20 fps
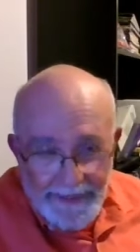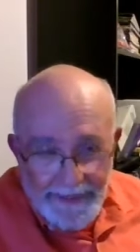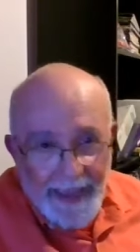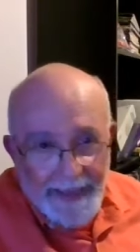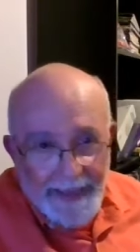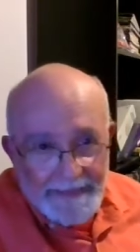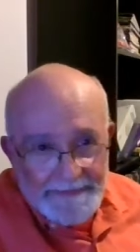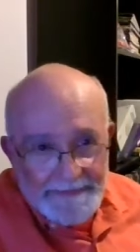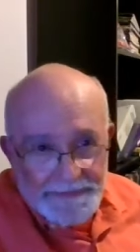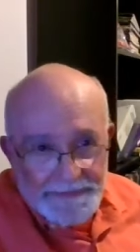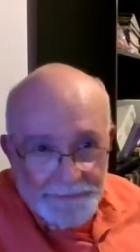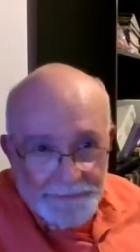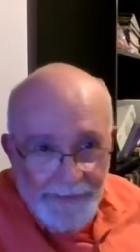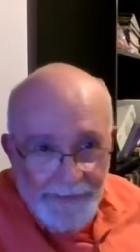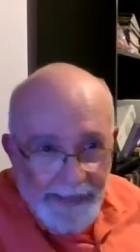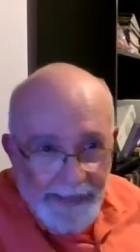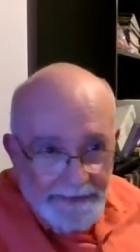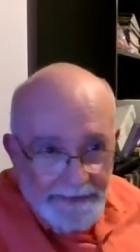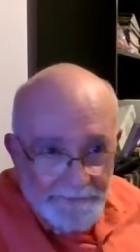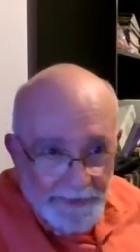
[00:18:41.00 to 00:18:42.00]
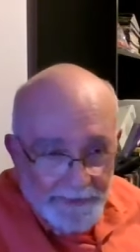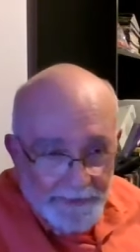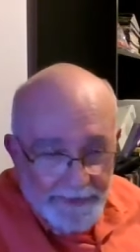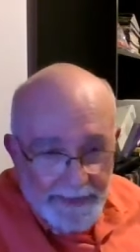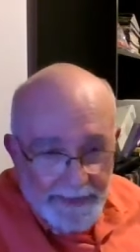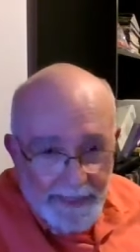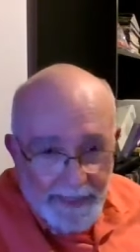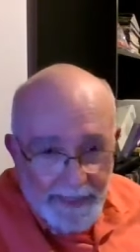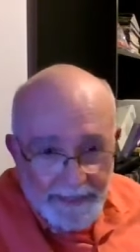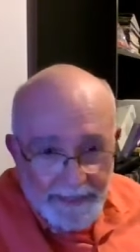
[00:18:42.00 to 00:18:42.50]
He had direct
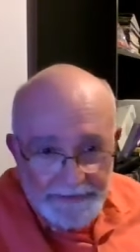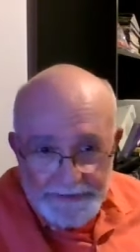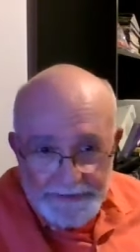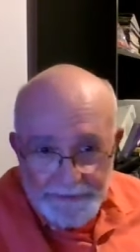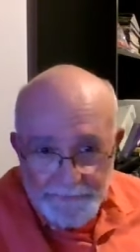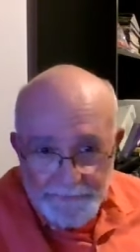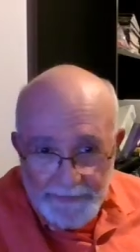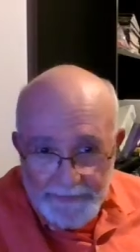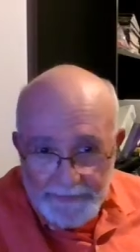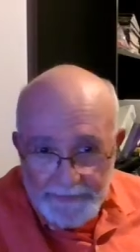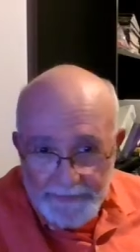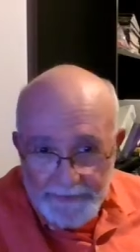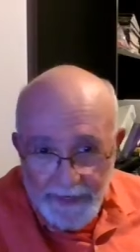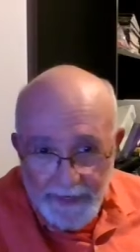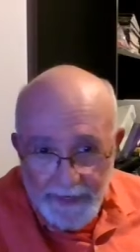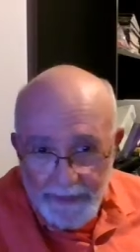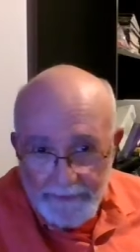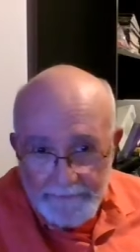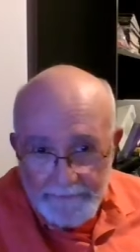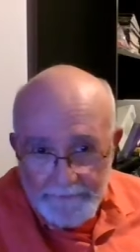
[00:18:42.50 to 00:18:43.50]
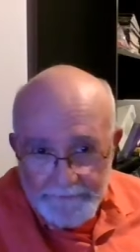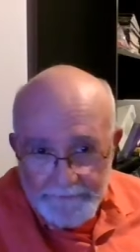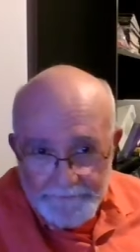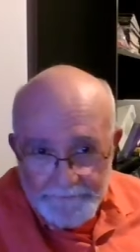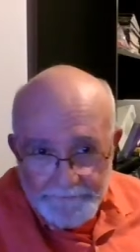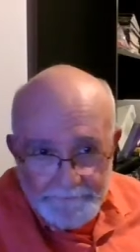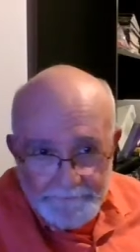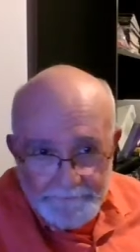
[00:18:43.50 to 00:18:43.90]
communication with God.